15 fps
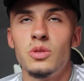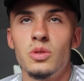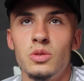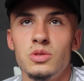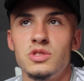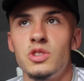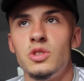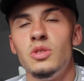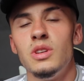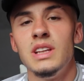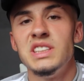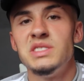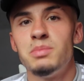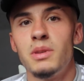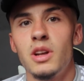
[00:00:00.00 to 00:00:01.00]
or two
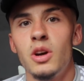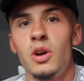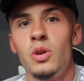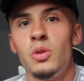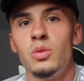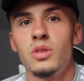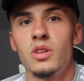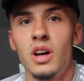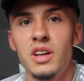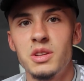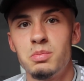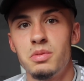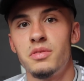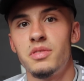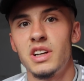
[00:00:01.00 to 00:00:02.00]
leagues below, like, the
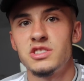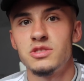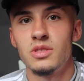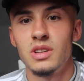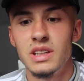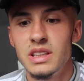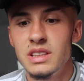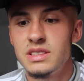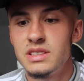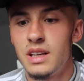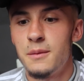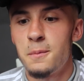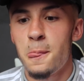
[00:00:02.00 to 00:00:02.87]
professional leagues.